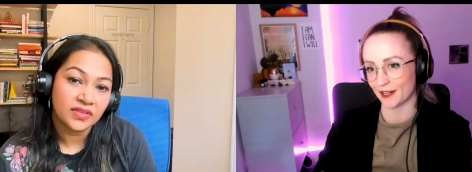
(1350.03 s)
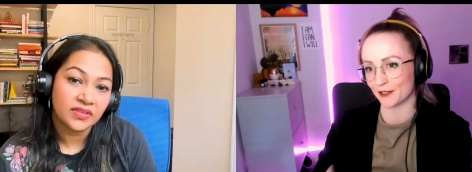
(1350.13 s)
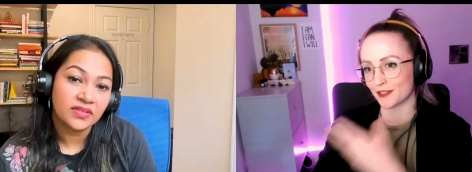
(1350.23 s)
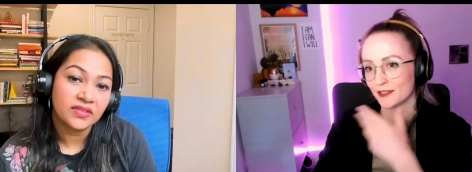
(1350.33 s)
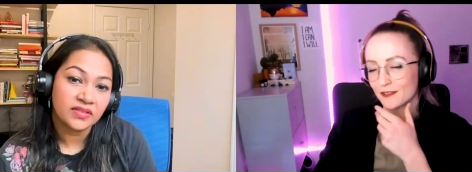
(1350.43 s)

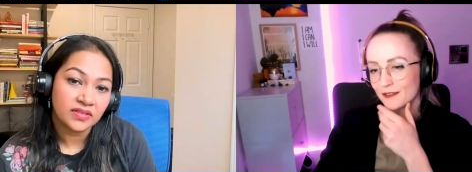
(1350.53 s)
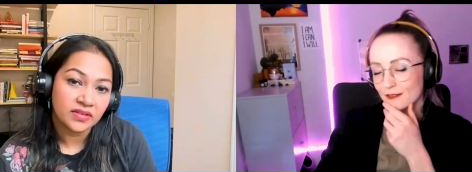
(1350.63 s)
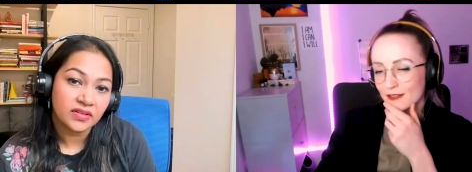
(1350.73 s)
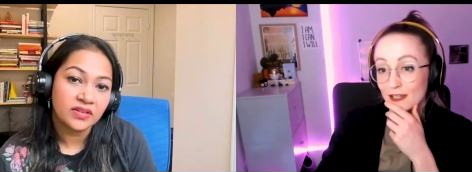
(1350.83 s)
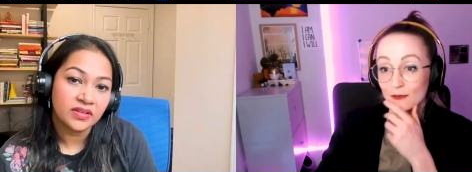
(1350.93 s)
Speaker 1: out
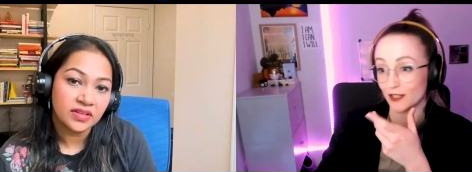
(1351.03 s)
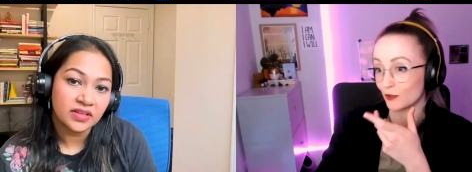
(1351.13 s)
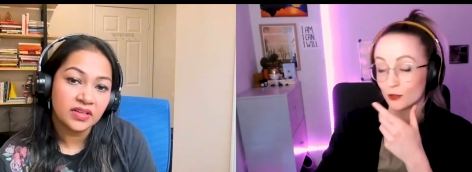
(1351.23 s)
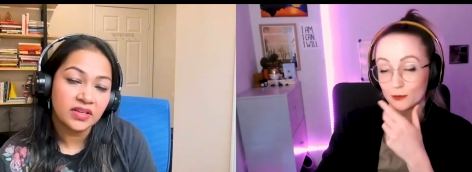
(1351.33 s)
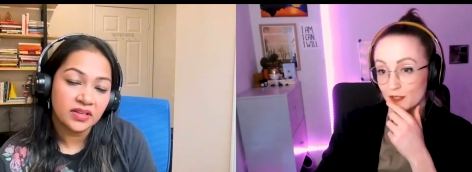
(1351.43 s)
even in the
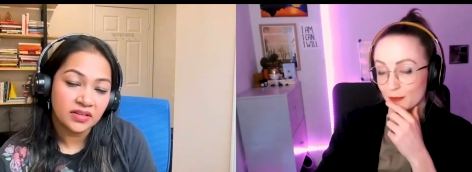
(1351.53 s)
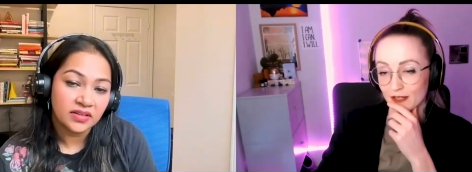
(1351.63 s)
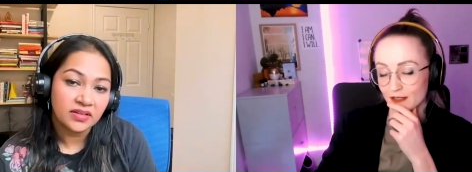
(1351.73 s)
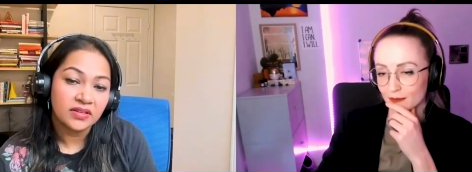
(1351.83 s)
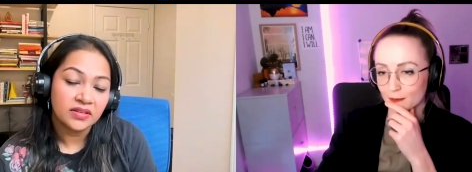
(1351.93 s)
corporate
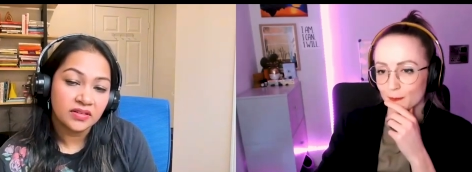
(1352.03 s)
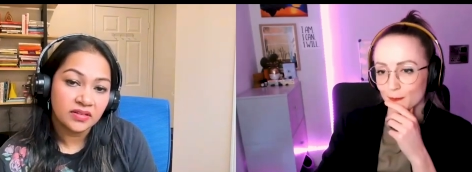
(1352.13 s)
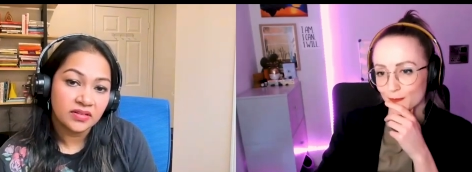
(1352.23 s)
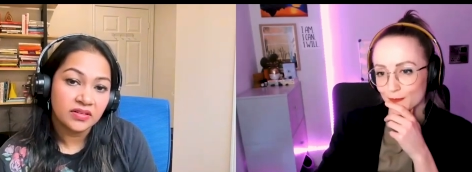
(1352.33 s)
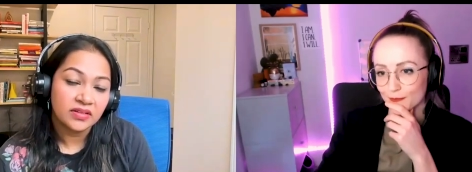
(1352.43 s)
space
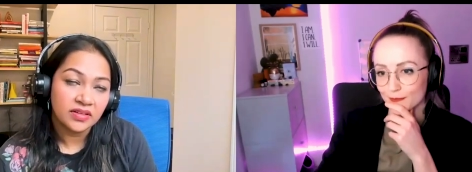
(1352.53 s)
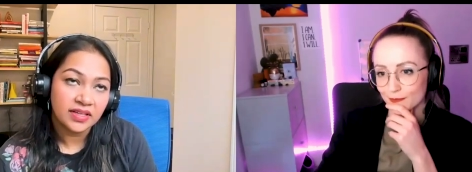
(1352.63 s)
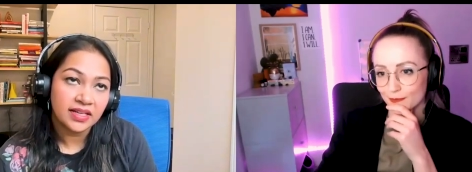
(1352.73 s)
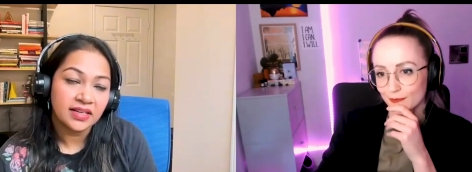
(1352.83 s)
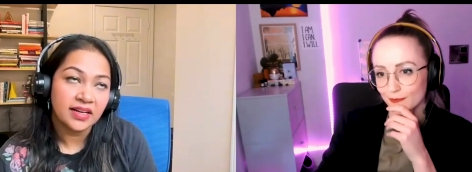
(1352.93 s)

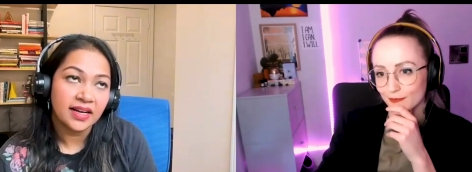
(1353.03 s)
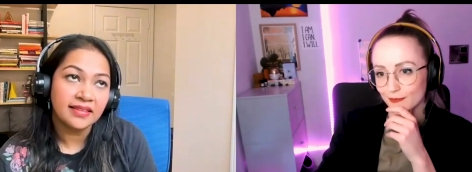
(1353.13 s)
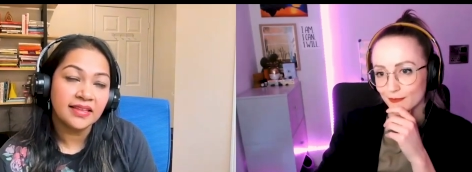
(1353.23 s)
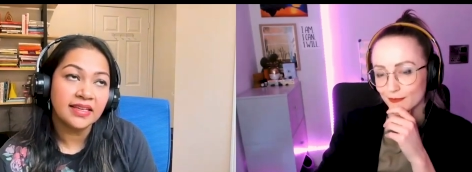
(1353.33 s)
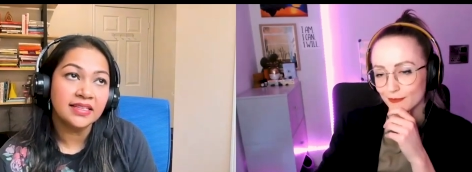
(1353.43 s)
Speaker 2: yeah i
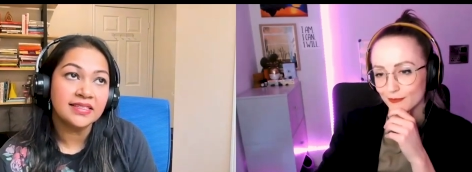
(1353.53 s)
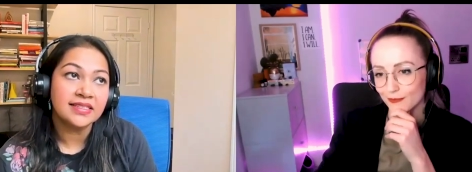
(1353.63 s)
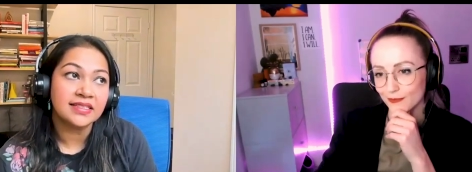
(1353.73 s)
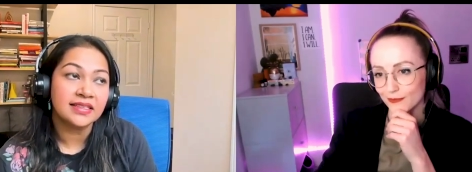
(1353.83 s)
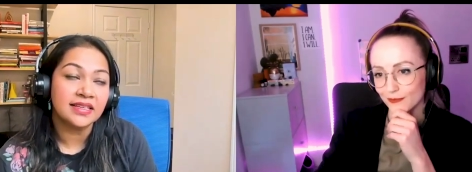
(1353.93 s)
think it's
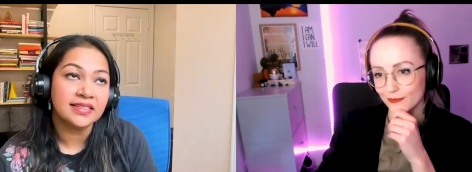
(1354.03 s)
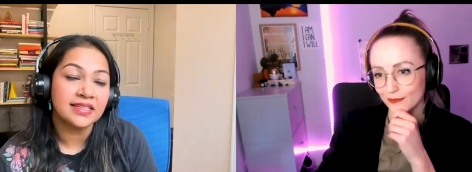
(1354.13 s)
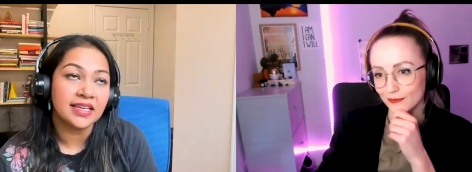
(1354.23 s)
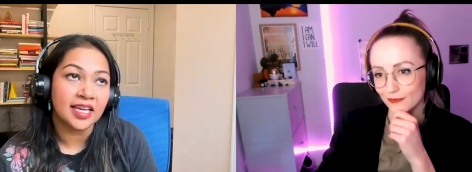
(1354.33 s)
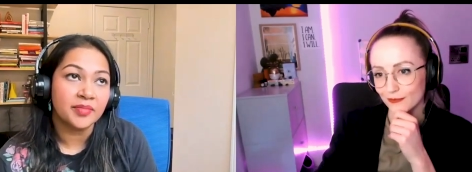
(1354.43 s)
a it's a
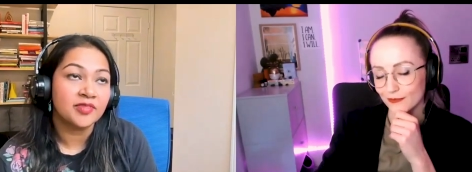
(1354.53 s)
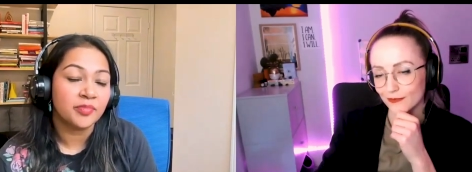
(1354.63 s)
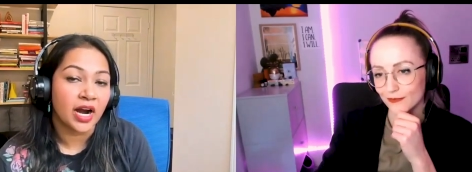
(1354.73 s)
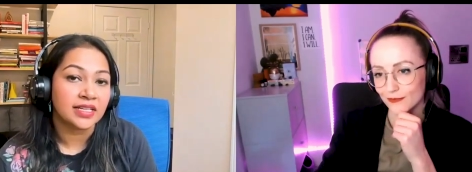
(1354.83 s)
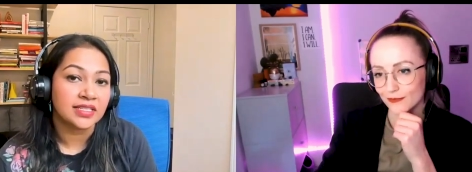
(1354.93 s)
game of
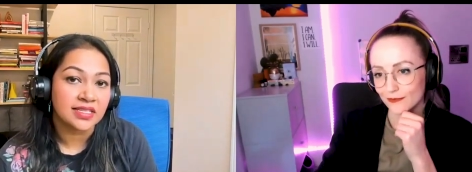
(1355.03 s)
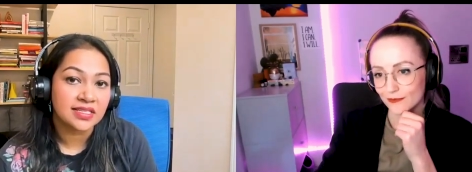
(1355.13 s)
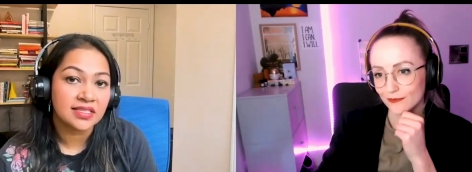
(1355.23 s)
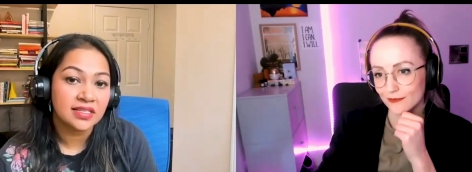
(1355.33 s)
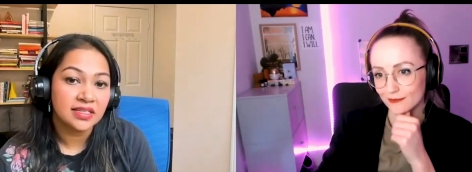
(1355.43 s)

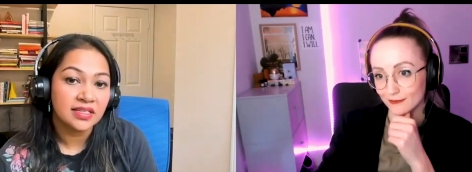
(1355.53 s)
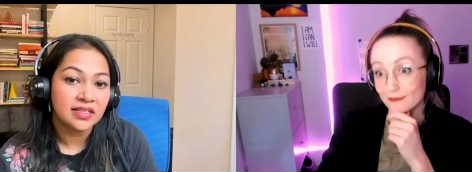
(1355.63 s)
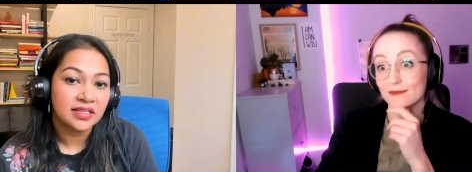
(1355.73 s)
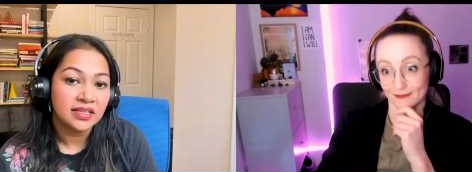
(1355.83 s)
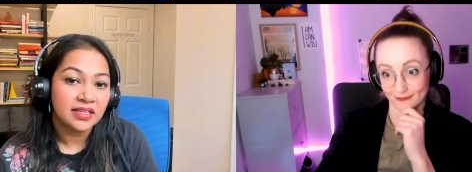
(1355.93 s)
practice
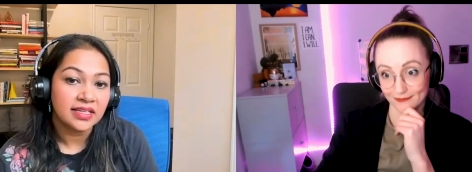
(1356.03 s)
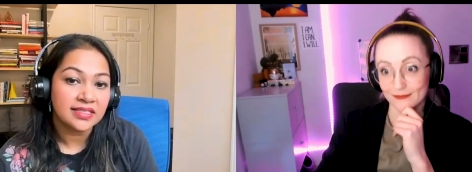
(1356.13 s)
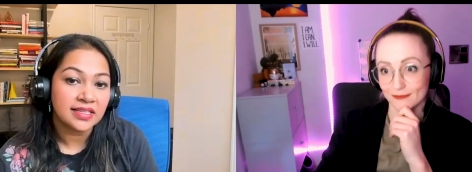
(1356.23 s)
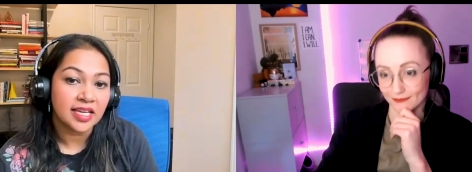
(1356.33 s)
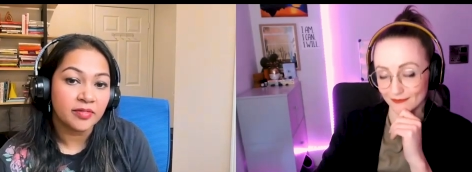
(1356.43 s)
it's
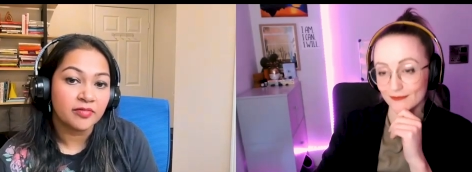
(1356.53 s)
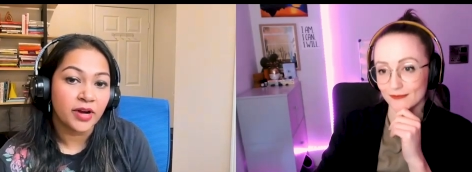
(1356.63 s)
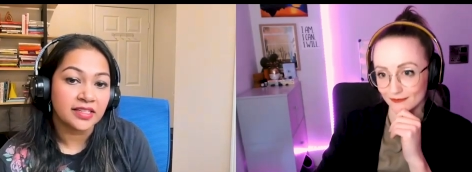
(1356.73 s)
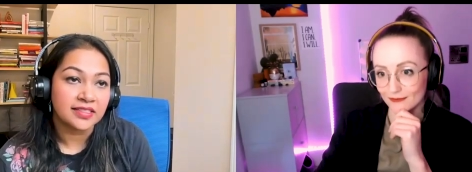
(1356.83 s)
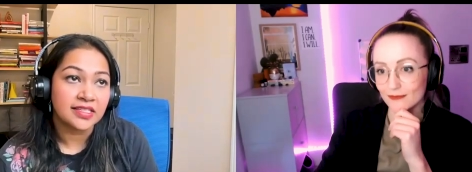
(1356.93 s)
a game of
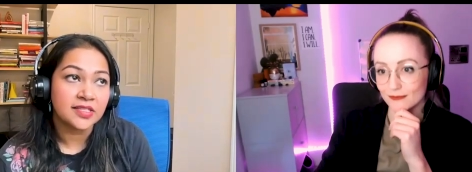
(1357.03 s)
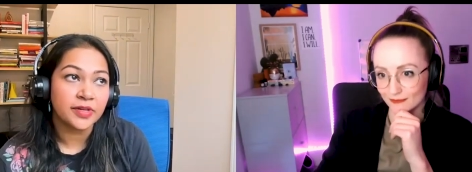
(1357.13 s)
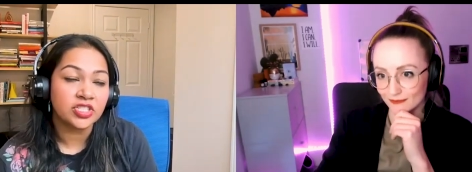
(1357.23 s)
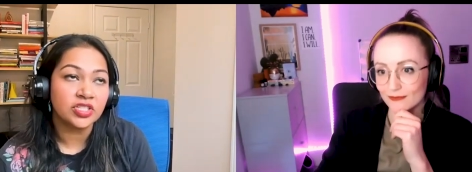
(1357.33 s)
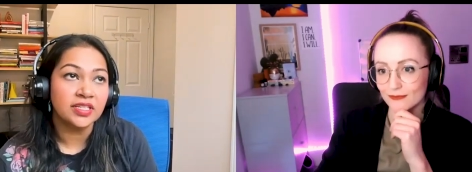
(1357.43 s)
practice
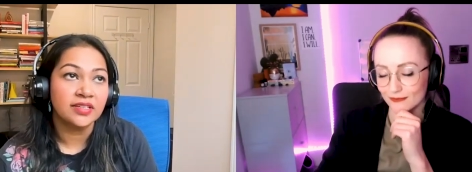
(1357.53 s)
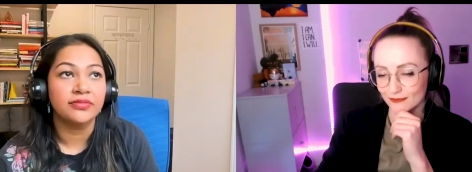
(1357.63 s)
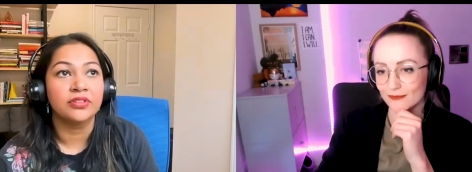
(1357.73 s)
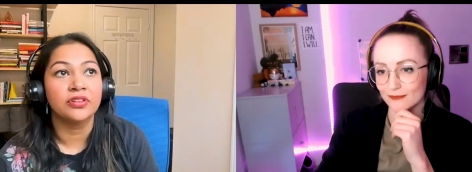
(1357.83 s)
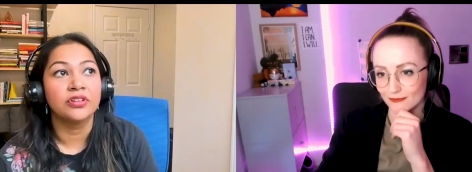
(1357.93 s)
especially if
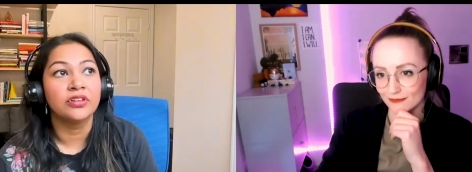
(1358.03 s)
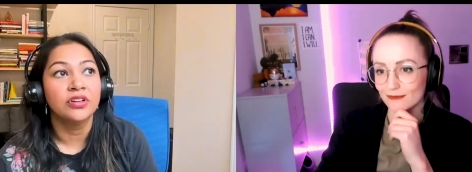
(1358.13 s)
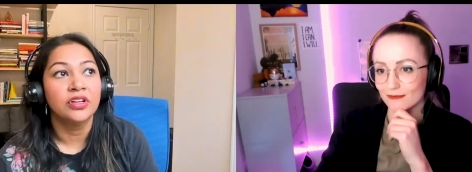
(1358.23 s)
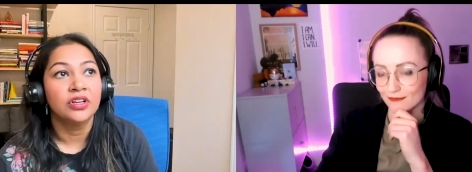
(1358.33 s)
you're